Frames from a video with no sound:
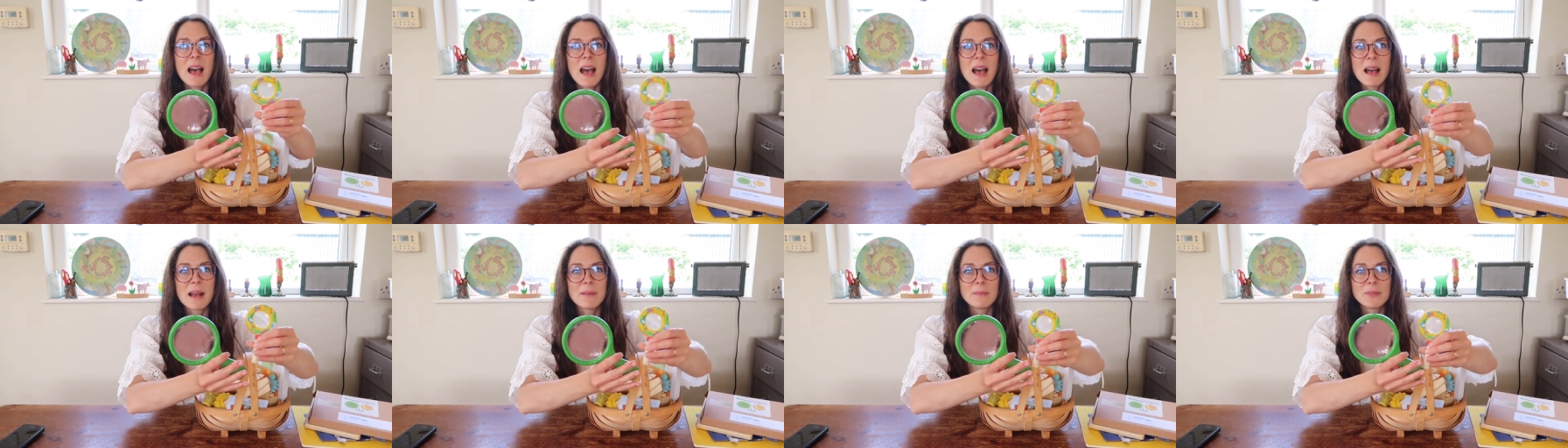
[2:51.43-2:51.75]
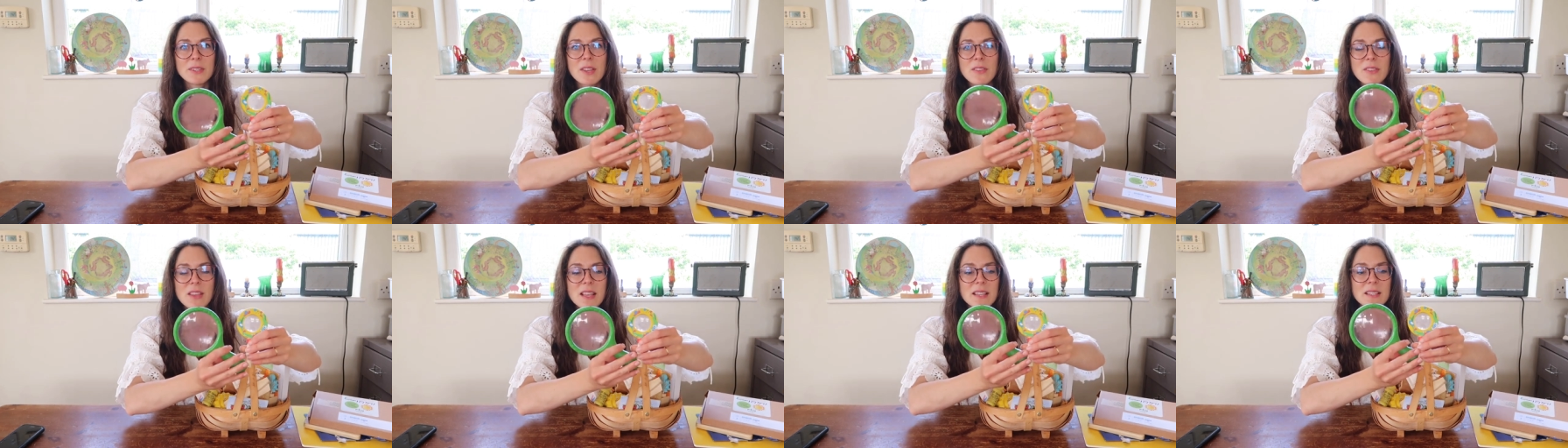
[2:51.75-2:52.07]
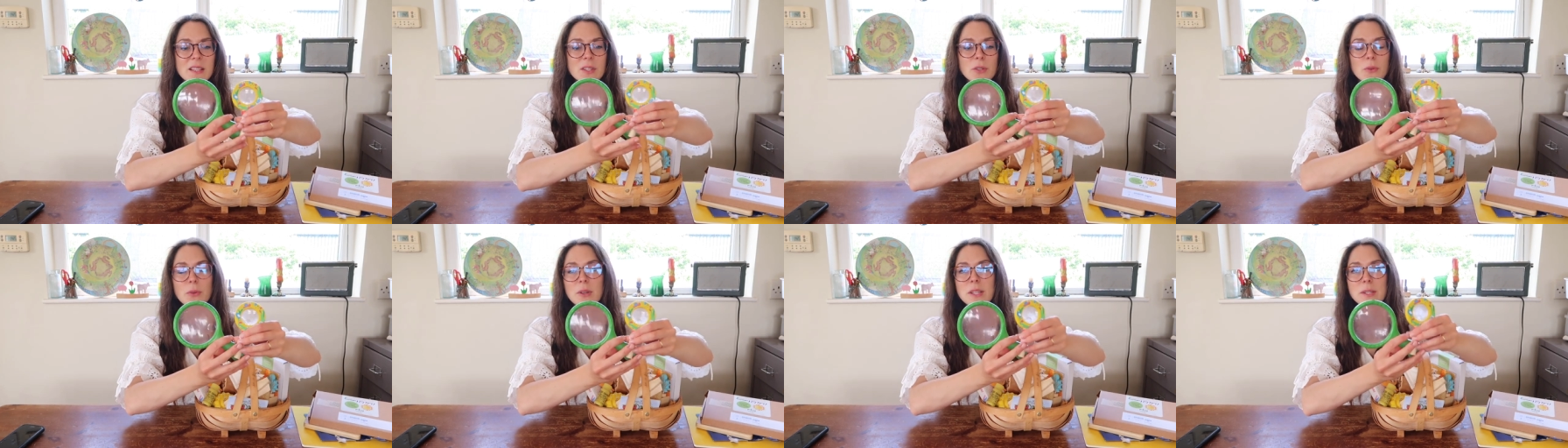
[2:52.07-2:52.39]
Um, so
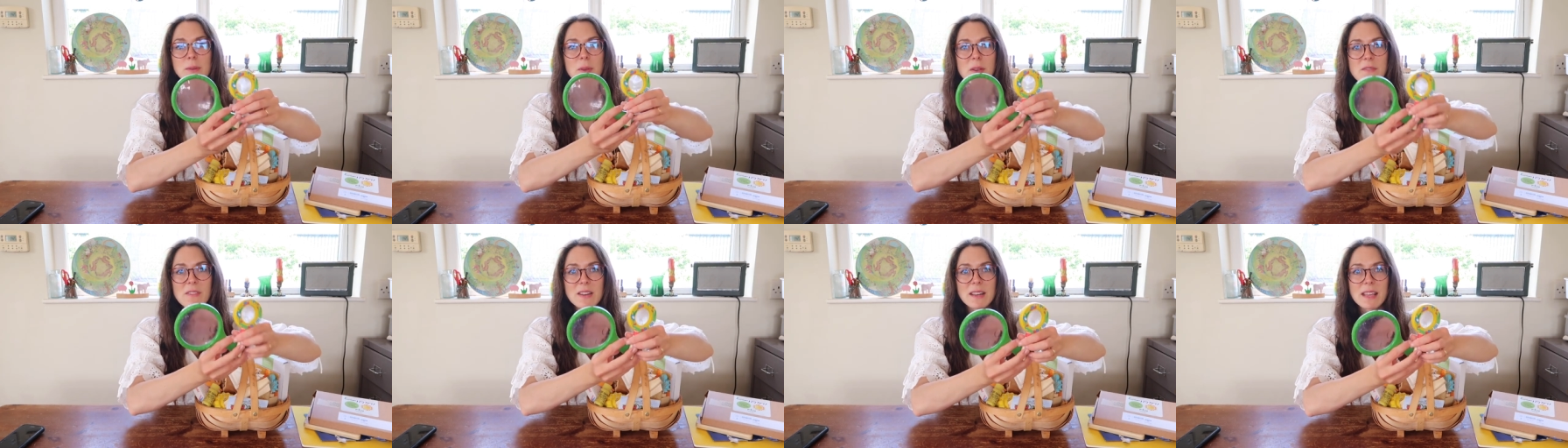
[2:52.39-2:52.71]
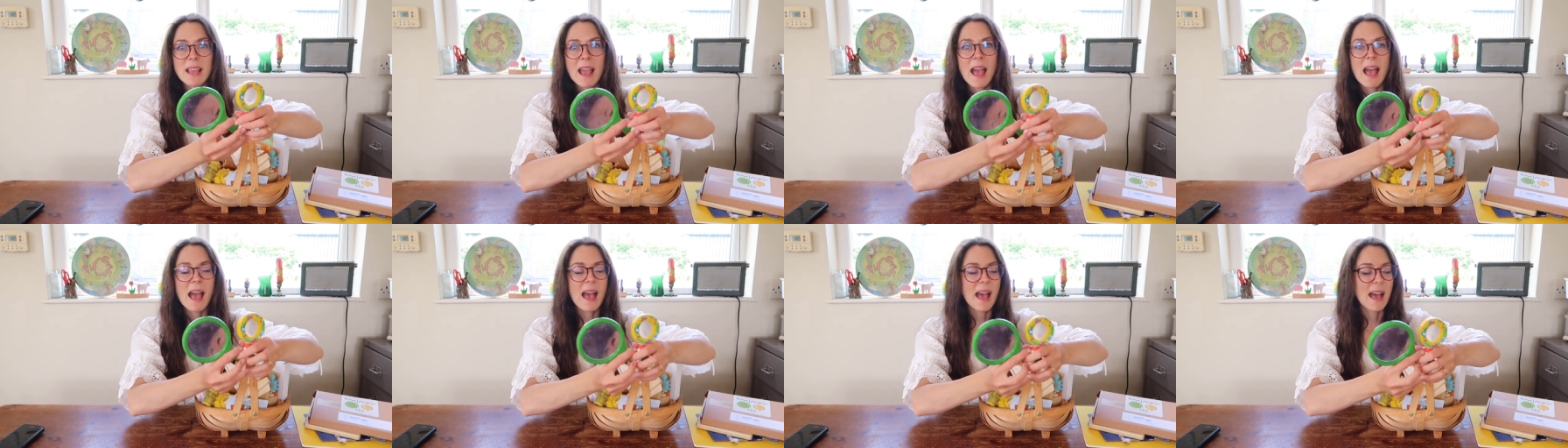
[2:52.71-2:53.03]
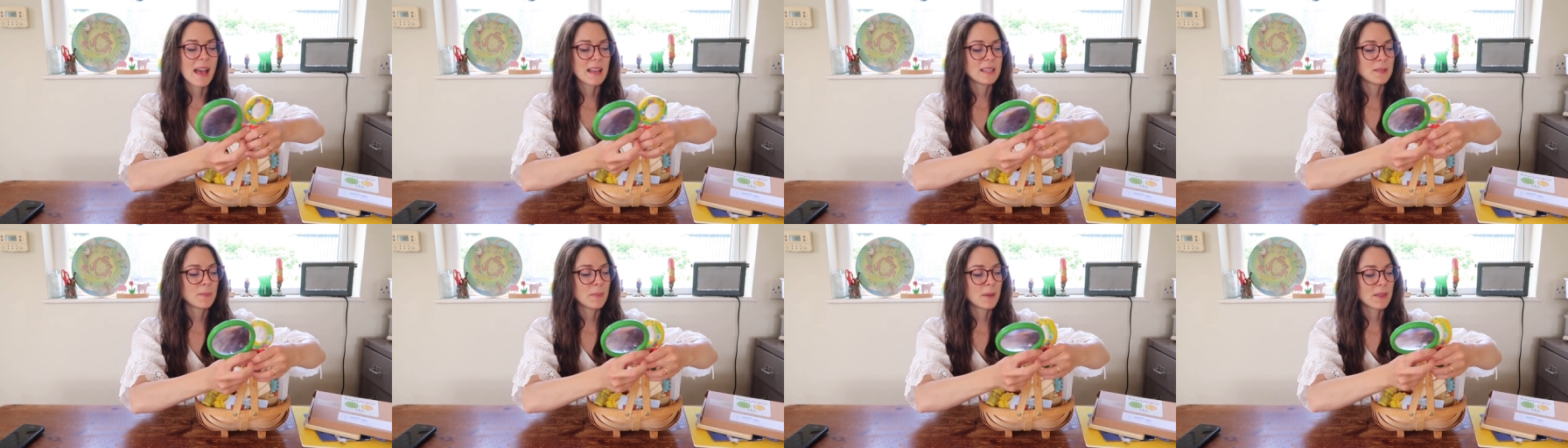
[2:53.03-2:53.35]
these are toys we already had,